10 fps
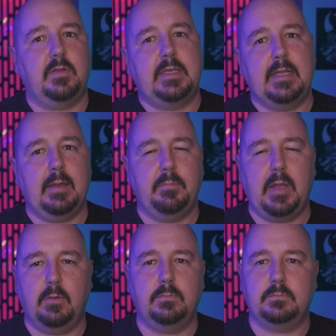Again, I'm
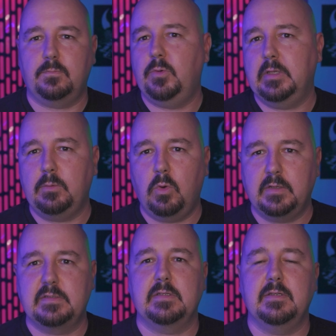not really
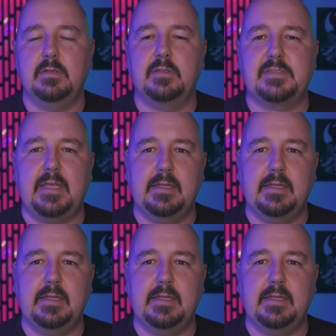one to stay